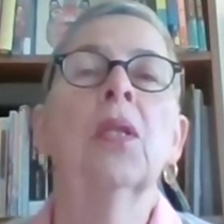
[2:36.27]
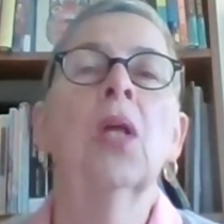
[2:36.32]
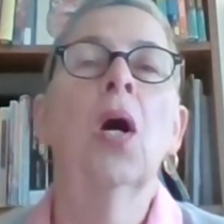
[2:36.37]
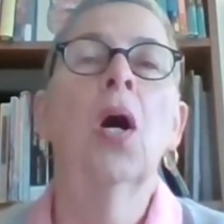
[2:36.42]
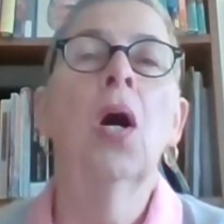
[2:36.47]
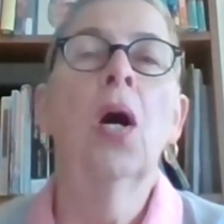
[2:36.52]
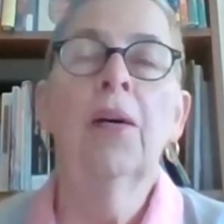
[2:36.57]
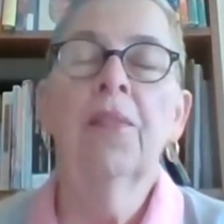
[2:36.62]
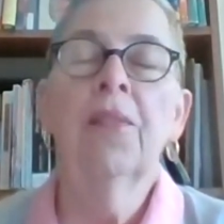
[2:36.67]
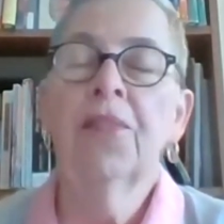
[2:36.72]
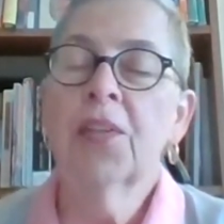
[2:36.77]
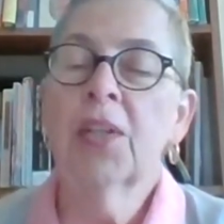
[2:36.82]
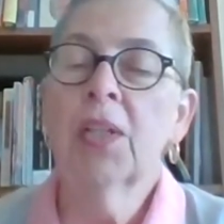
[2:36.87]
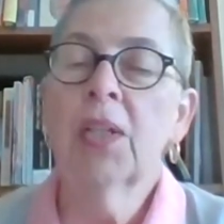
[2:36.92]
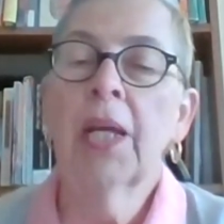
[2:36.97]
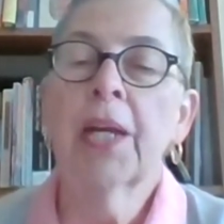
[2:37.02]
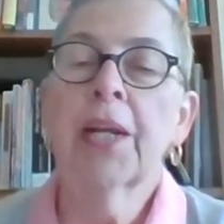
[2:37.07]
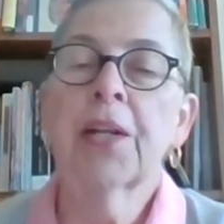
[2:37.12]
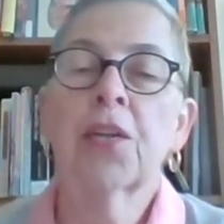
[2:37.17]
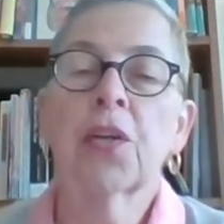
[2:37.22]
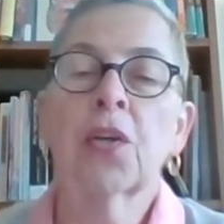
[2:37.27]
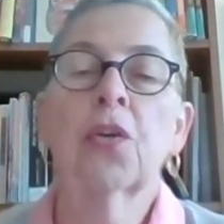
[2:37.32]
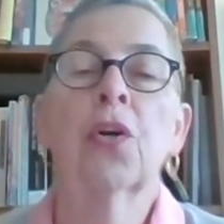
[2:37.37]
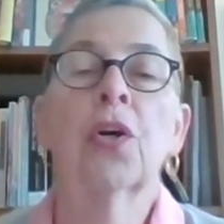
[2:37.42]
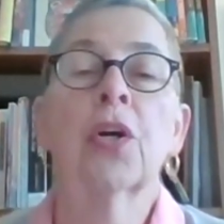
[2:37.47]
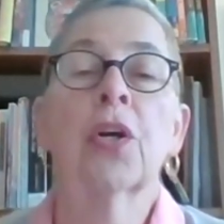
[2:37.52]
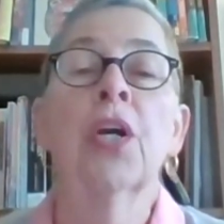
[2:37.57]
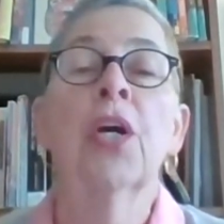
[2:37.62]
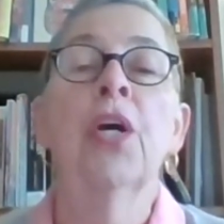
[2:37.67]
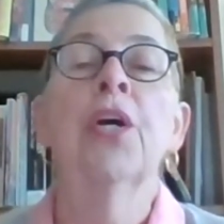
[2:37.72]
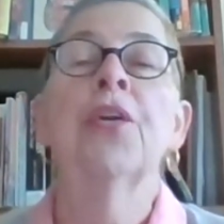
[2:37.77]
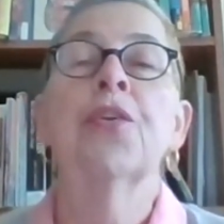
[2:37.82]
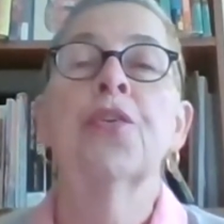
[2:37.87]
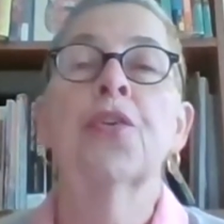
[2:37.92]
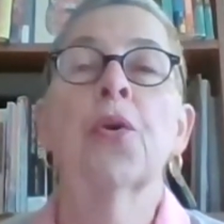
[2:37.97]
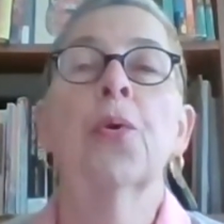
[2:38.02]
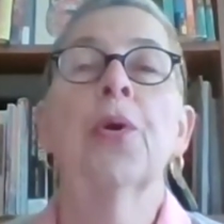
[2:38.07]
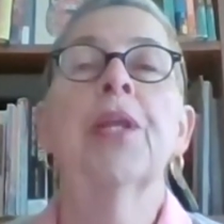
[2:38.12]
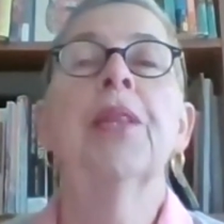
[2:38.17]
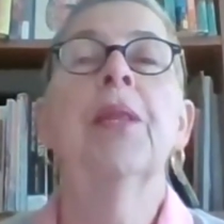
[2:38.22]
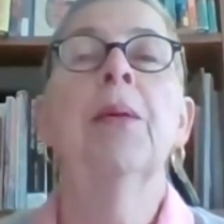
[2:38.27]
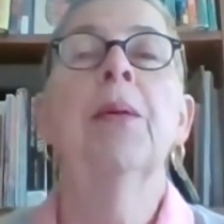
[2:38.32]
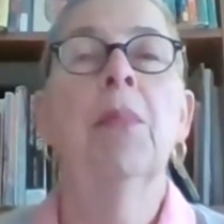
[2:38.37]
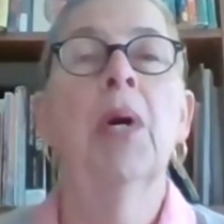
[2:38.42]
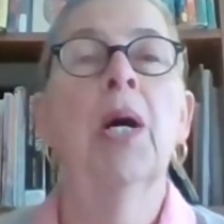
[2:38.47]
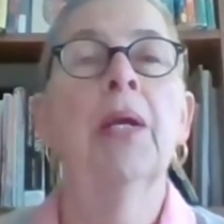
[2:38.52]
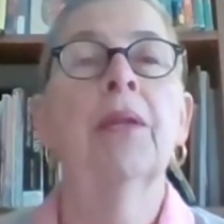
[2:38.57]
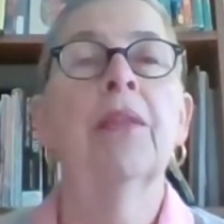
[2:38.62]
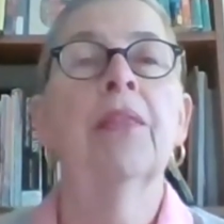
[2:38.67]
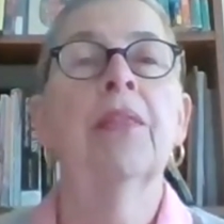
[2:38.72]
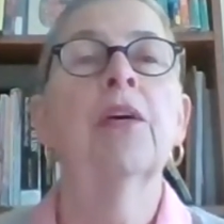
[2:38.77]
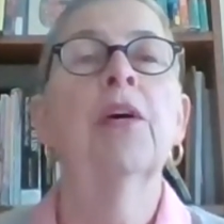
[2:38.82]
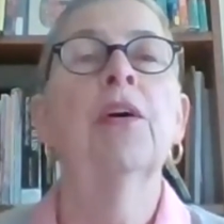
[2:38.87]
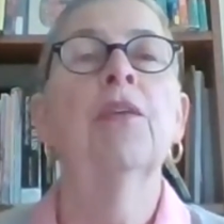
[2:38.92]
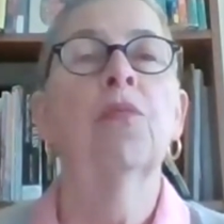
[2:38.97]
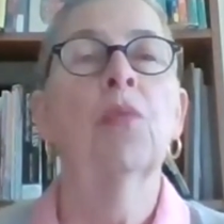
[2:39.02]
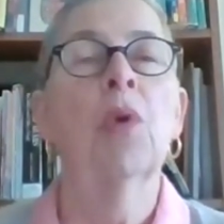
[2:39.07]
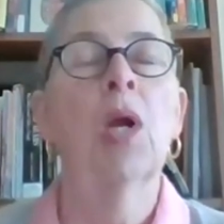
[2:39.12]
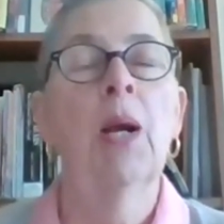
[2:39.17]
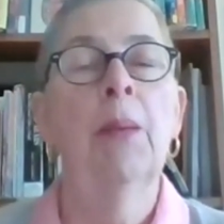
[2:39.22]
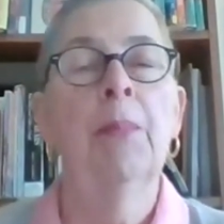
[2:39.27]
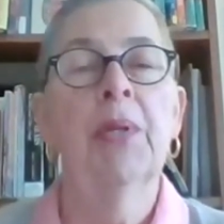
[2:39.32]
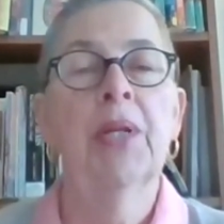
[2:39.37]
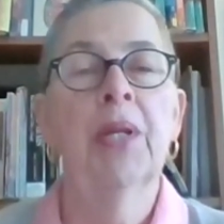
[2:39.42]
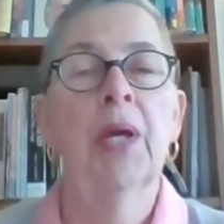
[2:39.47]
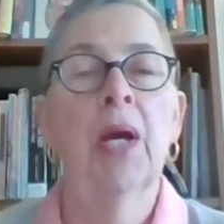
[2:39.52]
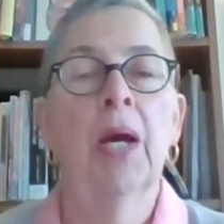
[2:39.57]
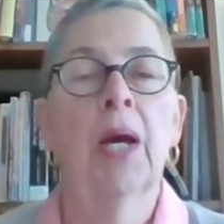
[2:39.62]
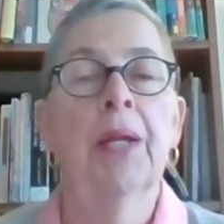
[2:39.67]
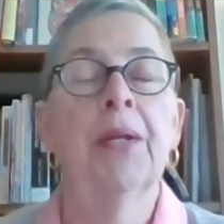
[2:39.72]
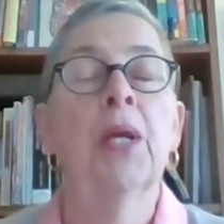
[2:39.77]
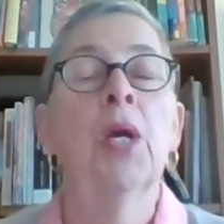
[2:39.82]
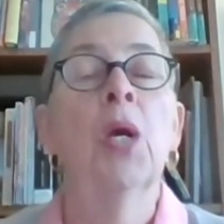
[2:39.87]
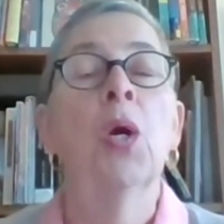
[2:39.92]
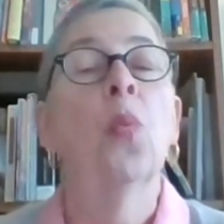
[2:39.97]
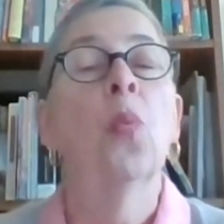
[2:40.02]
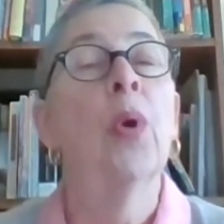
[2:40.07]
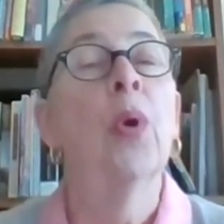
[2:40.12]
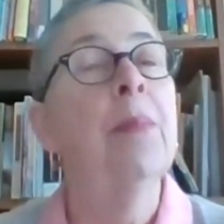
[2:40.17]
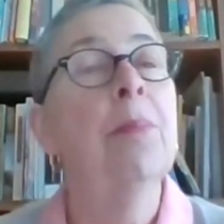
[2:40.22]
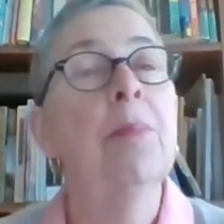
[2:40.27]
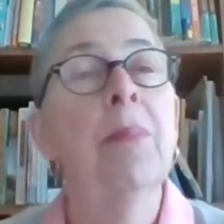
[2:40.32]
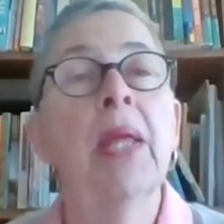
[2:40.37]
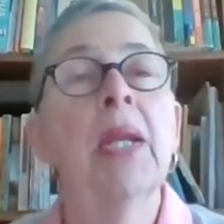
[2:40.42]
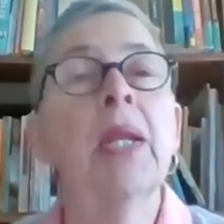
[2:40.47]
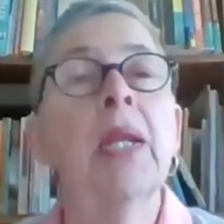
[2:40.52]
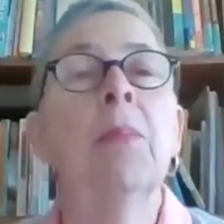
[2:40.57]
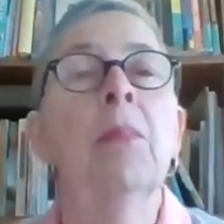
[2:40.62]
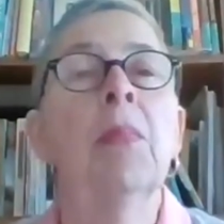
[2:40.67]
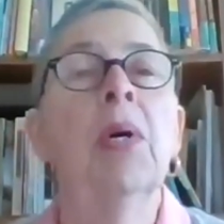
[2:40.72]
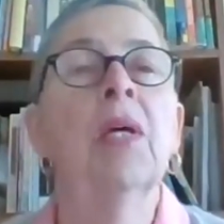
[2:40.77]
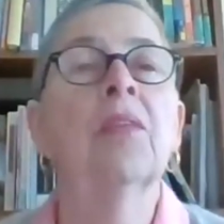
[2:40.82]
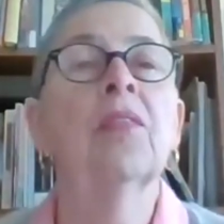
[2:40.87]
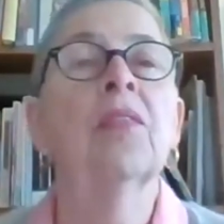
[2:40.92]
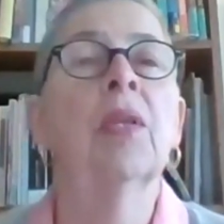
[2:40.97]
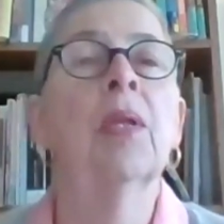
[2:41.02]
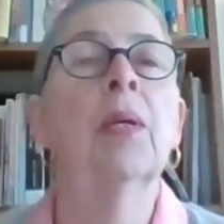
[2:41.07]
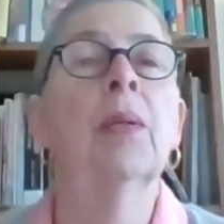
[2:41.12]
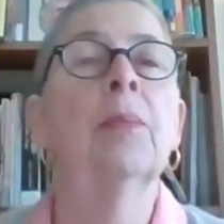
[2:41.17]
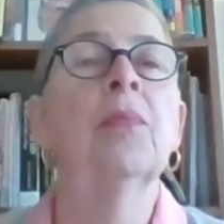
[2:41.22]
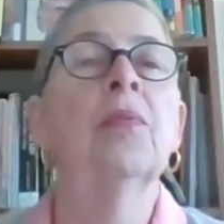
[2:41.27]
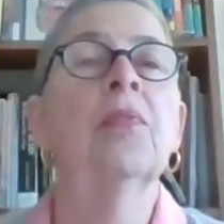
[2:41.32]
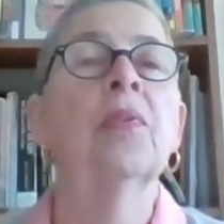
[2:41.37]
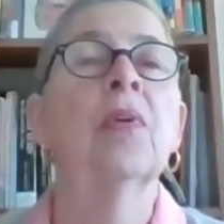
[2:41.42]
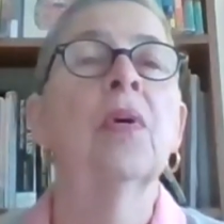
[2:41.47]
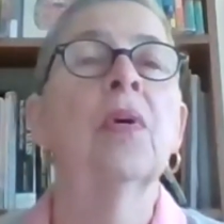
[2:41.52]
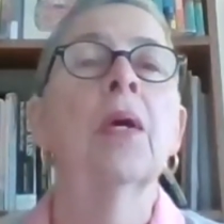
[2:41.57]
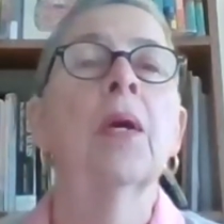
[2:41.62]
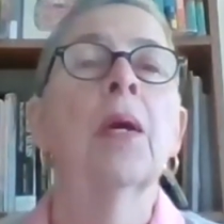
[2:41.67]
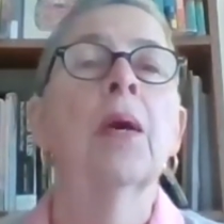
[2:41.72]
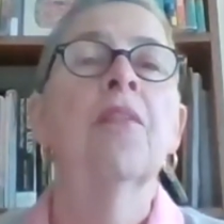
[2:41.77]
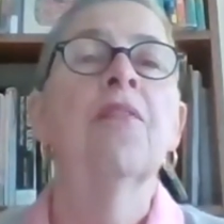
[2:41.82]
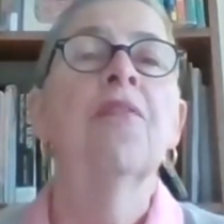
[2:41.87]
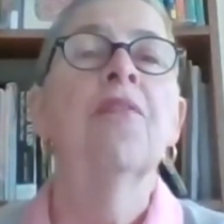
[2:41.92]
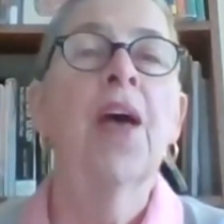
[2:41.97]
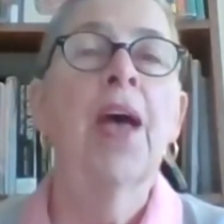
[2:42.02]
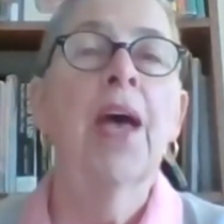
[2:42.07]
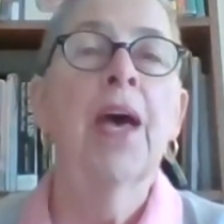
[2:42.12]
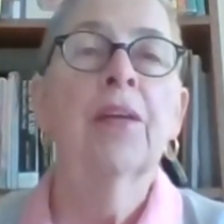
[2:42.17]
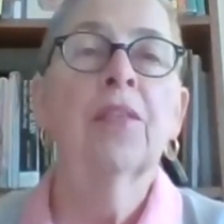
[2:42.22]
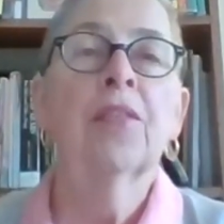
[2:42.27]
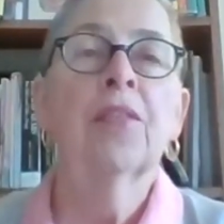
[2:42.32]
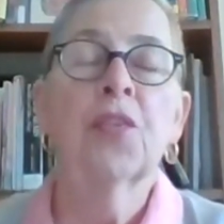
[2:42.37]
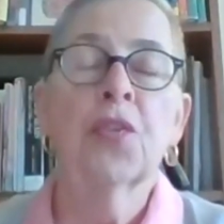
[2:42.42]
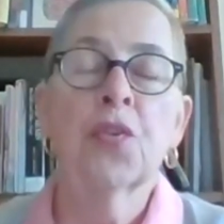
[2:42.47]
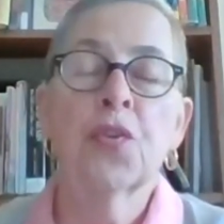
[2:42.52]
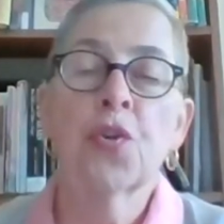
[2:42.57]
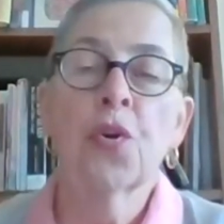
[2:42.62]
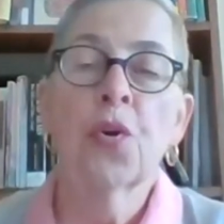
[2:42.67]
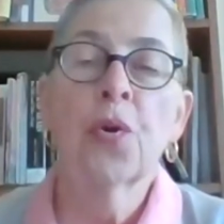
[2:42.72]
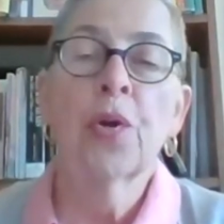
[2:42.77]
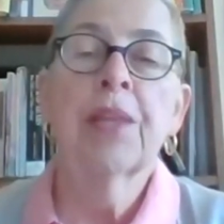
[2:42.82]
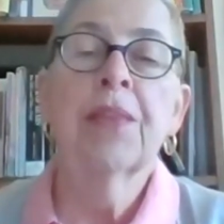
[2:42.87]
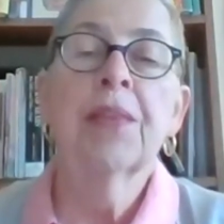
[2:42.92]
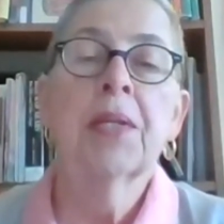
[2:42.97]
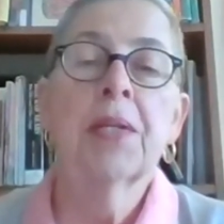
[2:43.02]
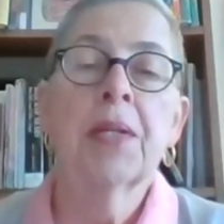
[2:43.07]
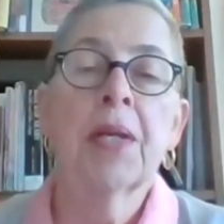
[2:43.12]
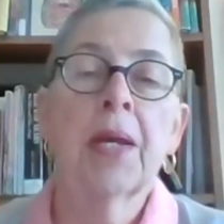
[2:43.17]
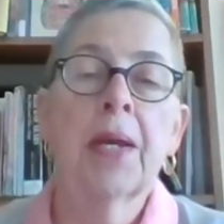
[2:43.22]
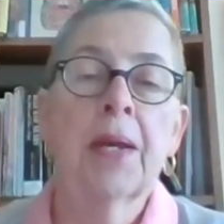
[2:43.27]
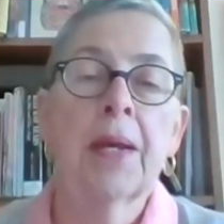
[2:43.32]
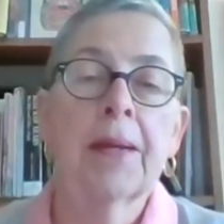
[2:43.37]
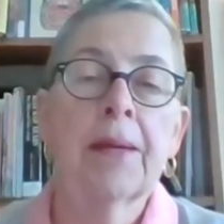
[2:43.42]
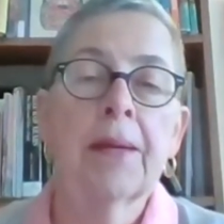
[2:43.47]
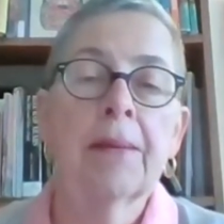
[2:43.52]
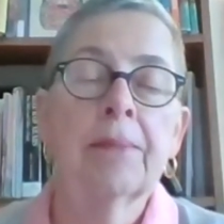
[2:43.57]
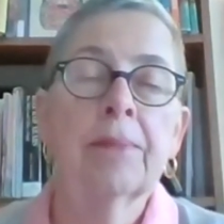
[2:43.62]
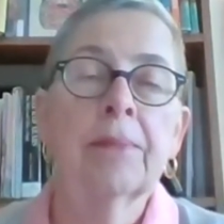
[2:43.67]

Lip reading: often like to cook during the month of Ramadan, when many Muslims fast during the day.